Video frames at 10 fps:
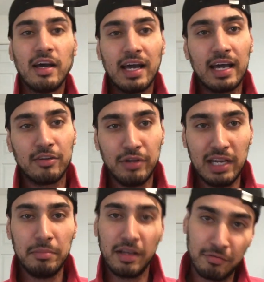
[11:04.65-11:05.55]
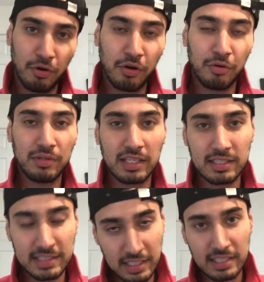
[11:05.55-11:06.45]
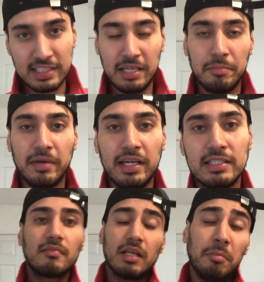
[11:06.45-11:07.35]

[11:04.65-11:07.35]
and really being vocal with his other teammates.